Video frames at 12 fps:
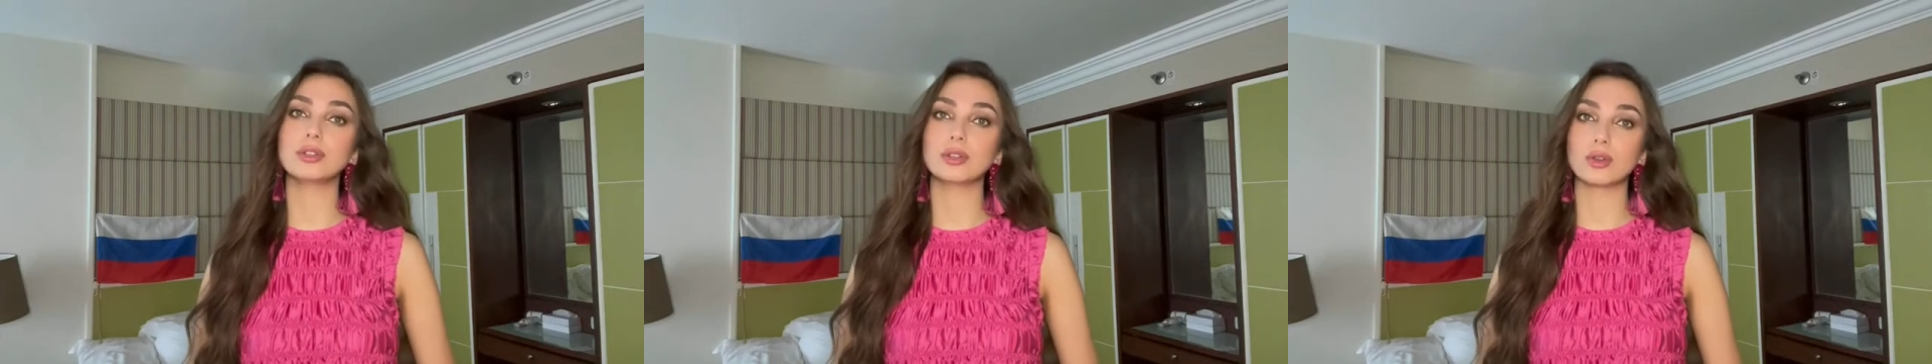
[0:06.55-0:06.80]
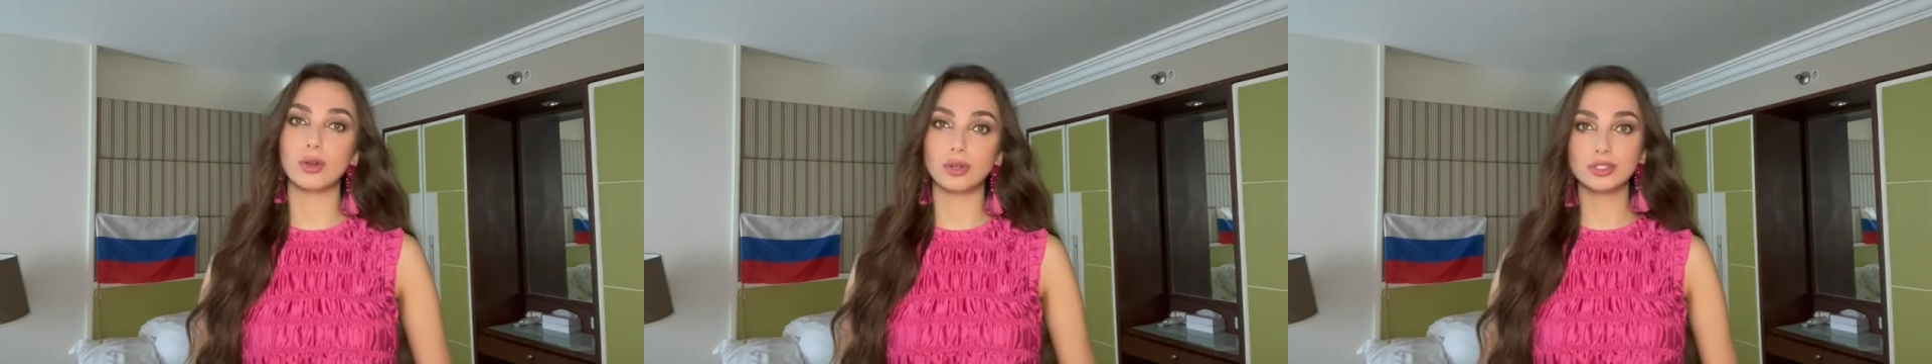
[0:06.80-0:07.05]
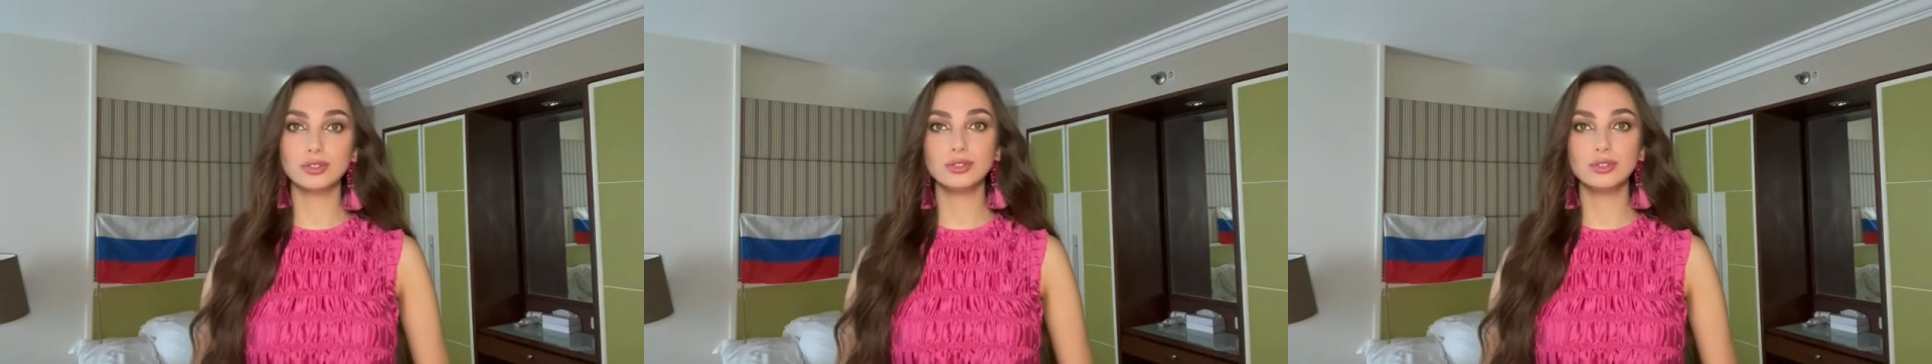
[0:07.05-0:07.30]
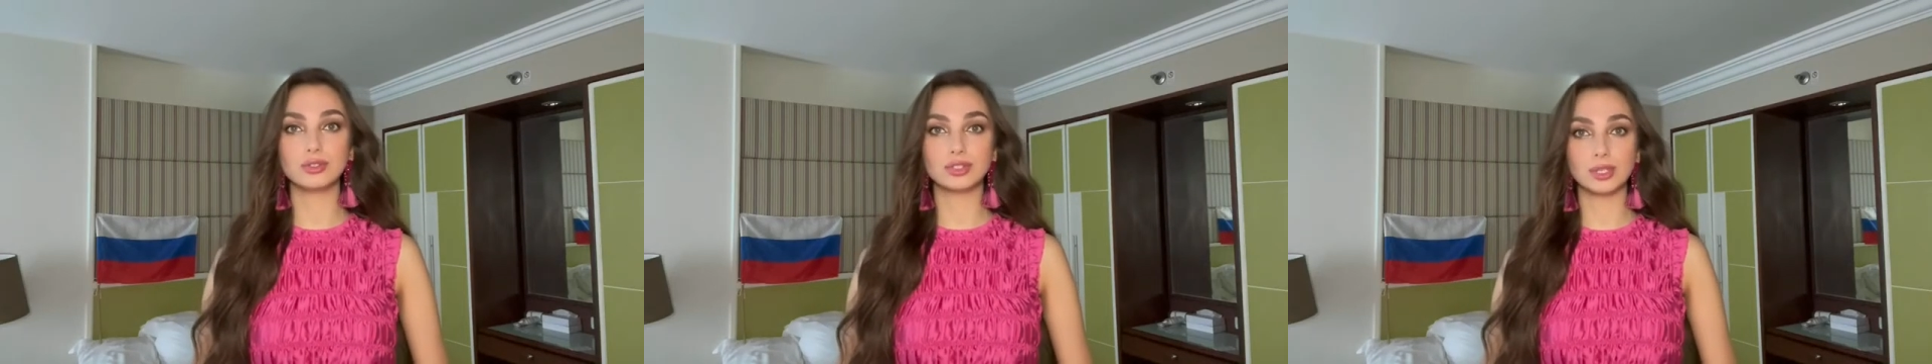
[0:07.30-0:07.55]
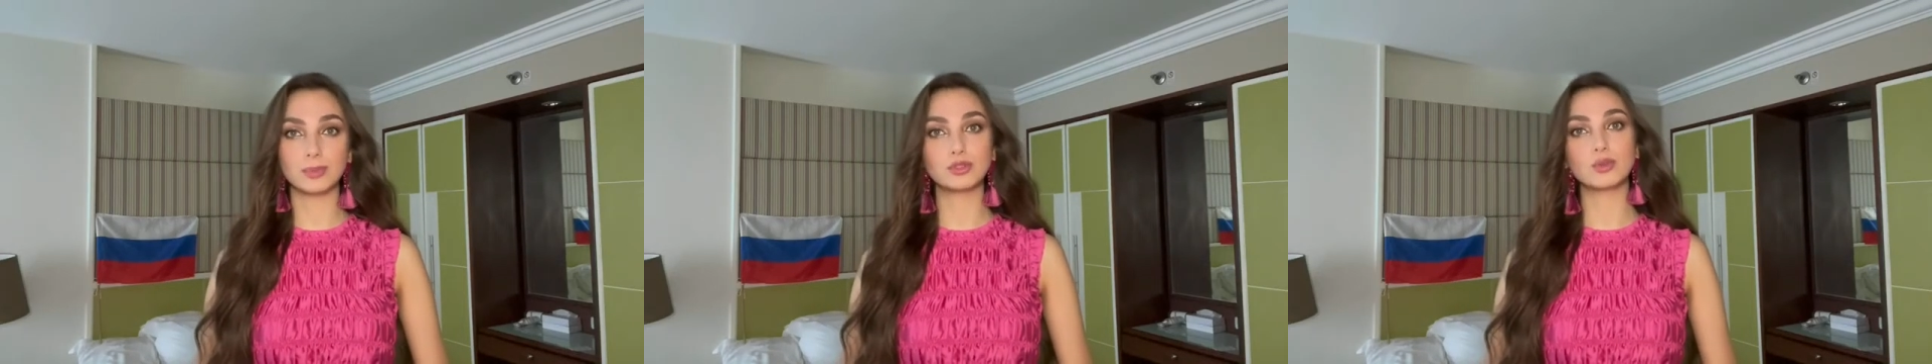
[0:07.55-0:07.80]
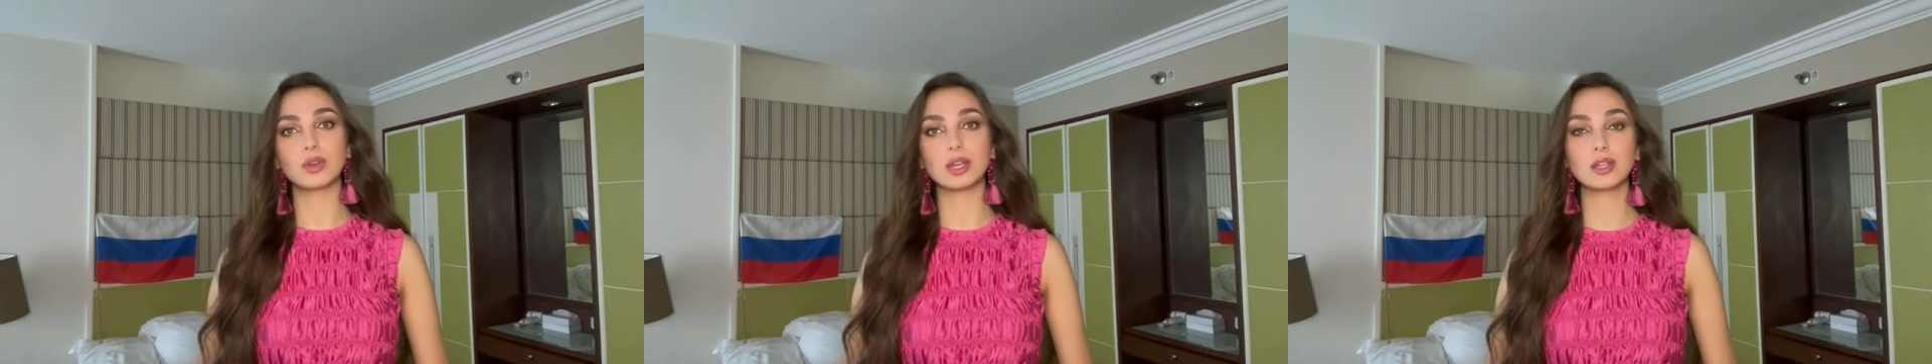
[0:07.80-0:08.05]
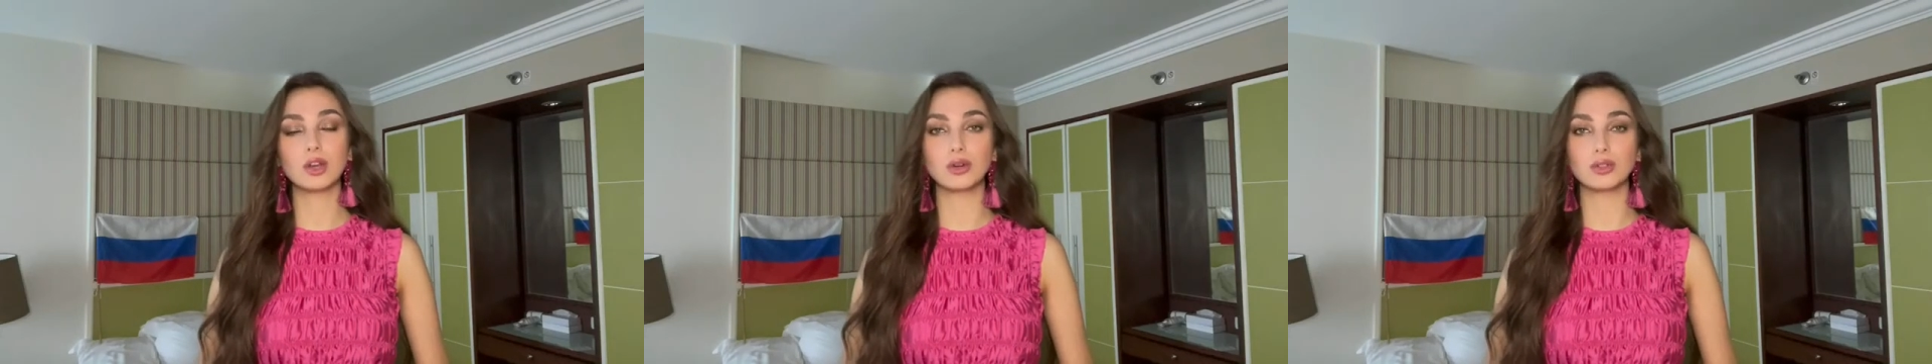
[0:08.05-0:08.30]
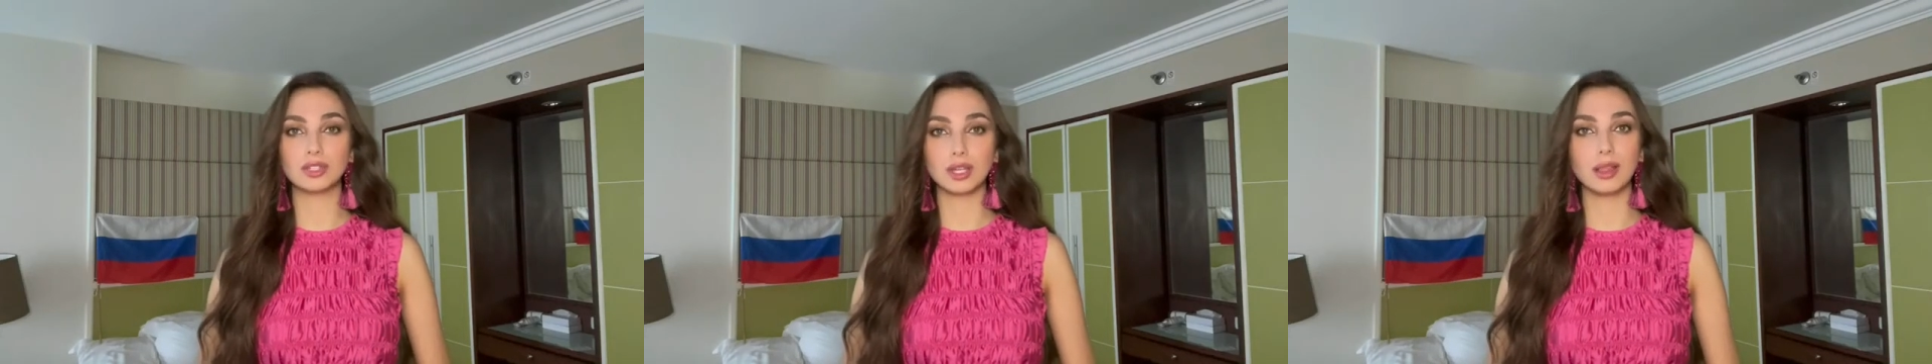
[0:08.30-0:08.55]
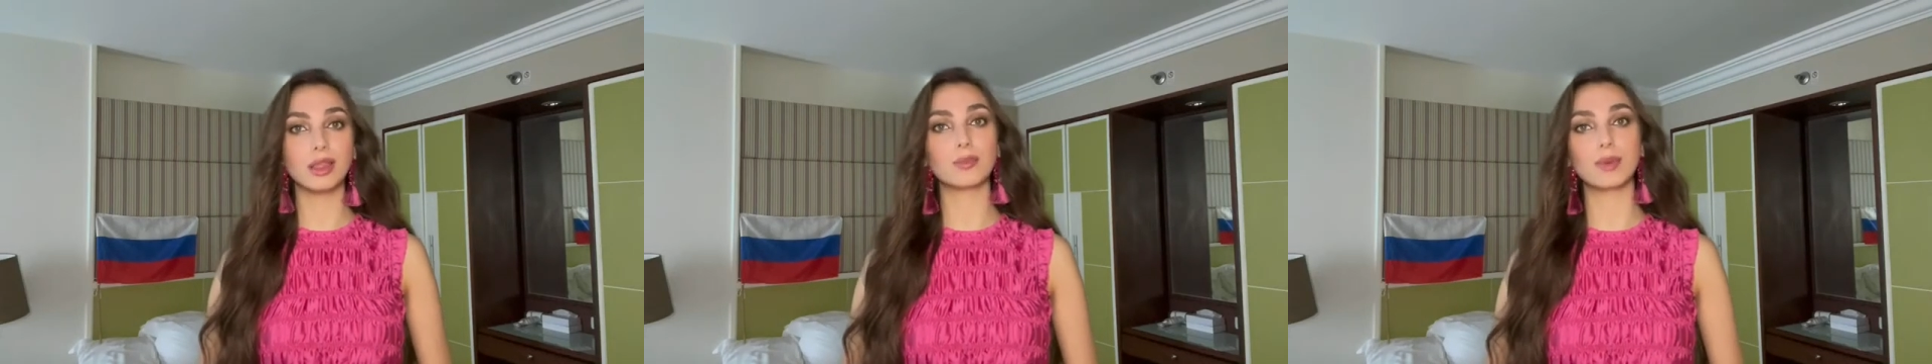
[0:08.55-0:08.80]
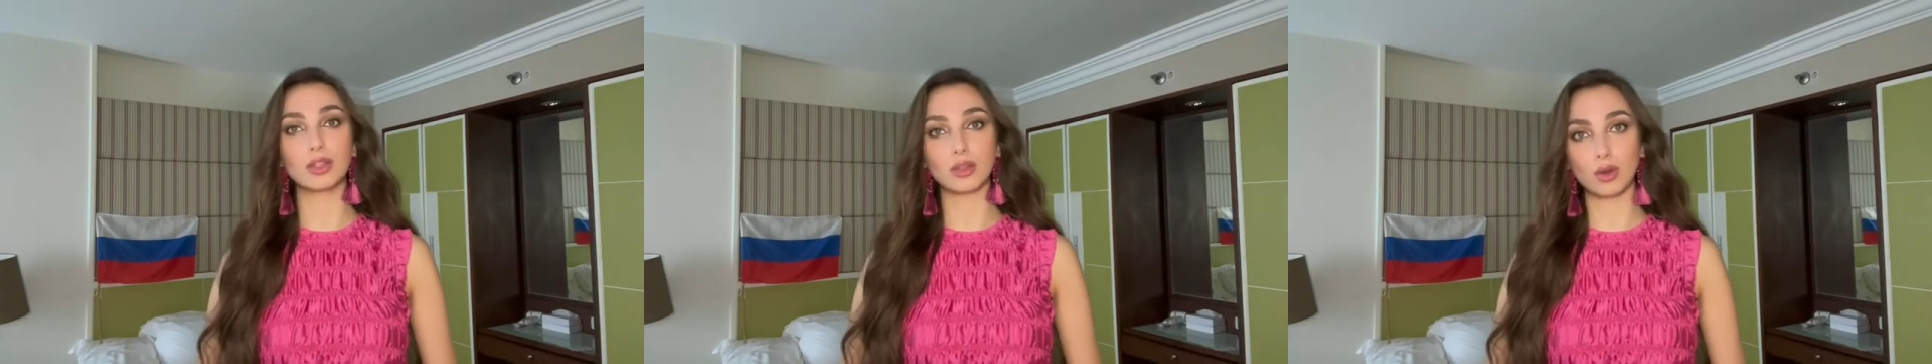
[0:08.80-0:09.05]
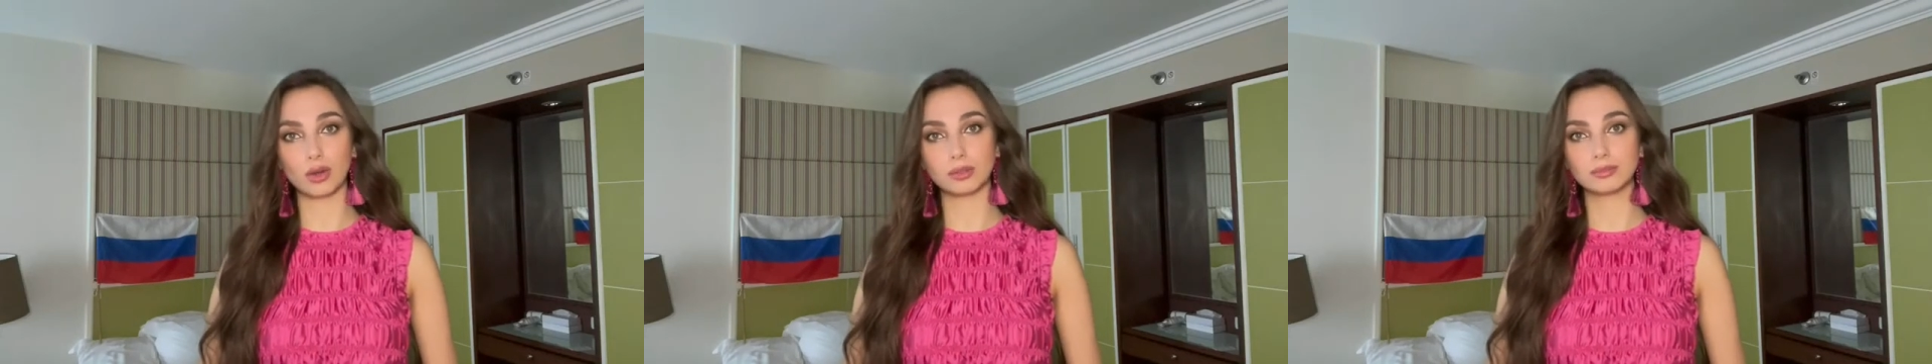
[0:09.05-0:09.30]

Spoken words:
in Golden Till Tip Surin Hotel in Bangkok.